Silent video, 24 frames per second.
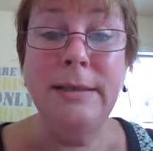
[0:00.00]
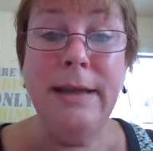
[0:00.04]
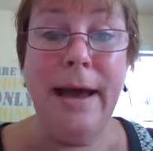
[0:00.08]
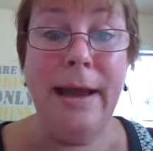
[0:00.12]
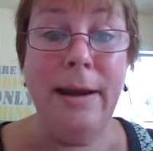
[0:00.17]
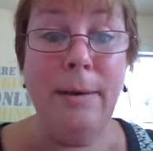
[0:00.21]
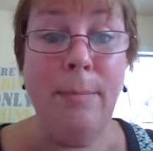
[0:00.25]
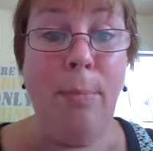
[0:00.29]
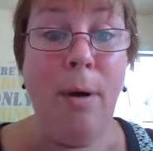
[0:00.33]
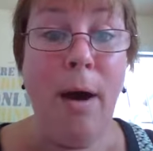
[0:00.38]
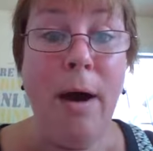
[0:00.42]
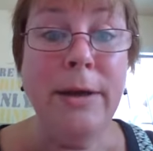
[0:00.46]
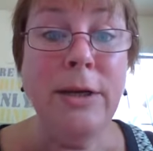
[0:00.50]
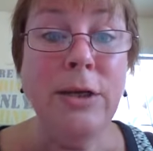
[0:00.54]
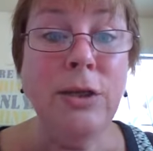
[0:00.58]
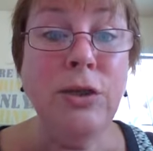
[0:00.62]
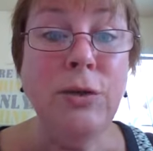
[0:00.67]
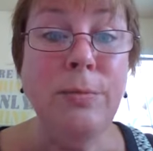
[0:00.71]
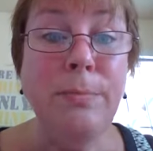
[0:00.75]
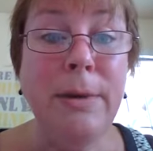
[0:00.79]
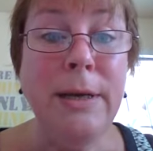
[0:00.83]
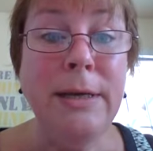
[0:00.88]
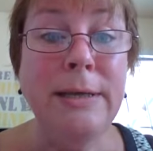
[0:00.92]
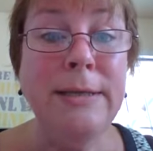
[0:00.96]
not a
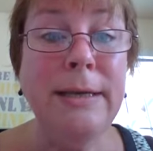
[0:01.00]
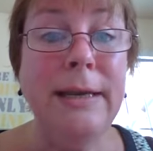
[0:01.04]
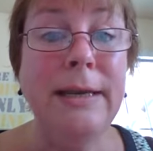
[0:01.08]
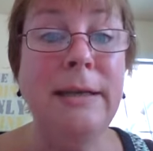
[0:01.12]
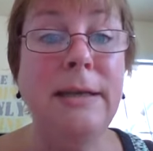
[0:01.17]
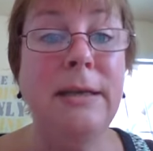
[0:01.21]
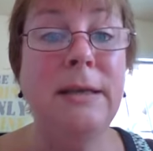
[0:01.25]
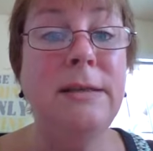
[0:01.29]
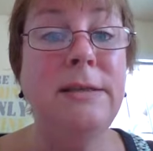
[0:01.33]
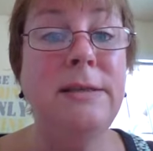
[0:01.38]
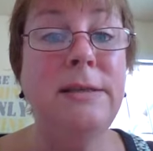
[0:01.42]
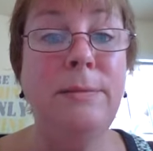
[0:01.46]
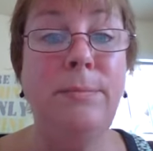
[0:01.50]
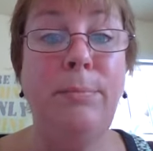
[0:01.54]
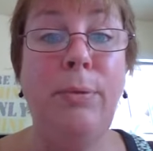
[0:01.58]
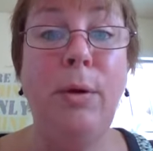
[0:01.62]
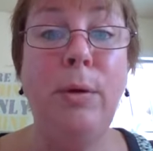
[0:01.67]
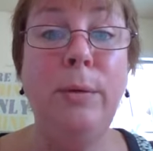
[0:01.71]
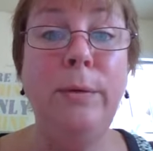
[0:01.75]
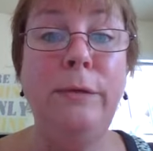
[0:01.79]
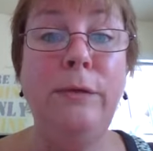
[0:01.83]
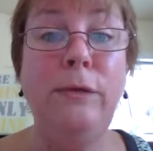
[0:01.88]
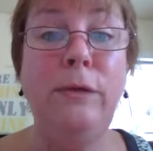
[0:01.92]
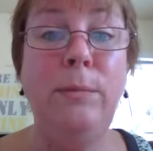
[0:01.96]
punishment. It is
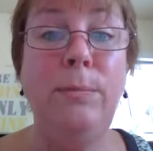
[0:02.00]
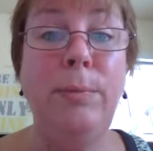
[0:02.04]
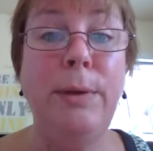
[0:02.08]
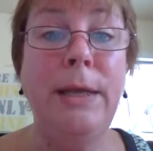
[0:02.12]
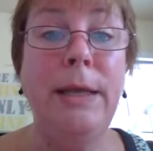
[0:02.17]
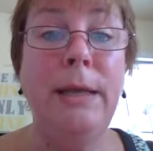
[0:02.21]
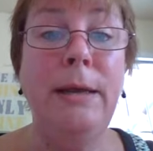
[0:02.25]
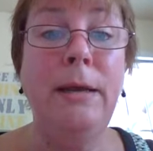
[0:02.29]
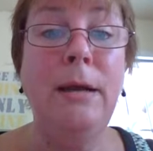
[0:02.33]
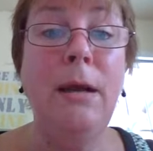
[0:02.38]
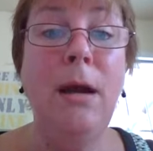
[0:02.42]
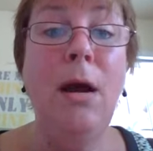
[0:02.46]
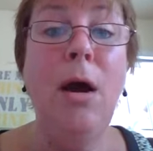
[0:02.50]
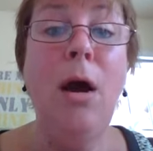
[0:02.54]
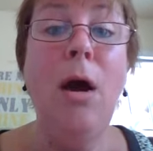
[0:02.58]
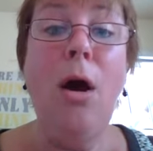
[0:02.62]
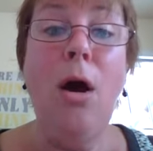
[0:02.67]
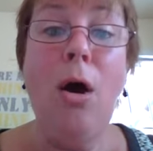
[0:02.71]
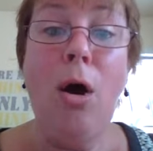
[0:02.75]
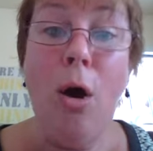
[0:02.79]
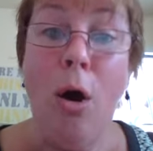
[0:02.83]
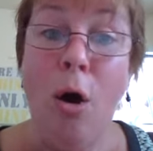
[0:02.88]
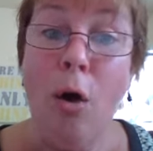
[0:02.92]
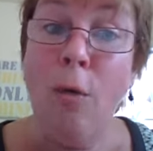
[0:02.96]
supposed to be
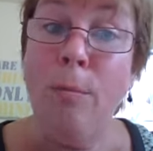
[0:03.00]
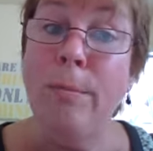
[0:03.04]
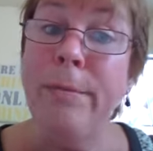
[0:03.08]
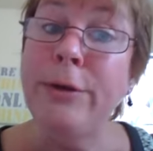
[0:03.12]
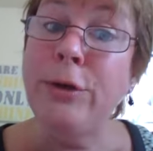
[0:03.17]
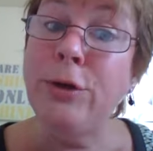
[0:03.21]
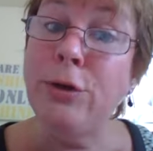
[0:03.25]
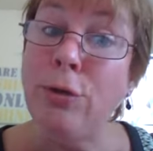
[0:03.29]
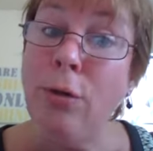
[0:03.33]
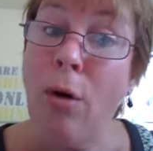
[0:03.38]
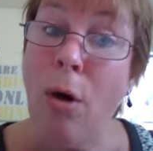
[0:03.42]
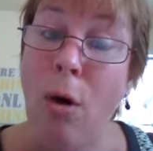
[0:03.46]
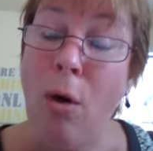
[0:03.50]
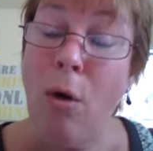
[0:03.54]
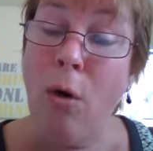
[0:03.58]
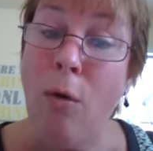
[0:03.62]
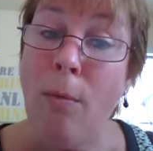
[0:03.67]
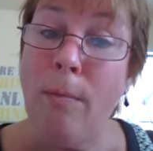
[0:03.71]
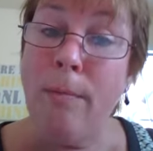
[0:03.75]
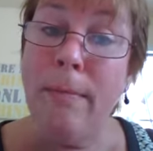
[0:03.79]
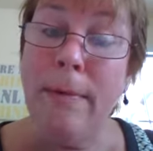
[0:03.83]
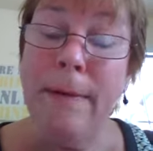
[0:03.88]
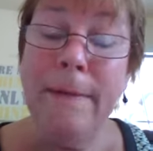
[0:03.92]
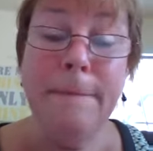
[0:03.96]
a home in your
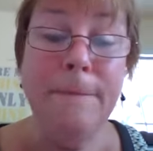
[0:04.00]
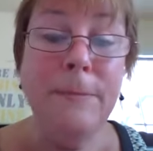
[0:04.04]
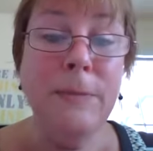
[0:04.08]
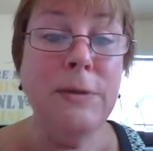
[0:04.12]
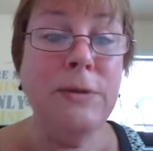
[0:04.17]
home.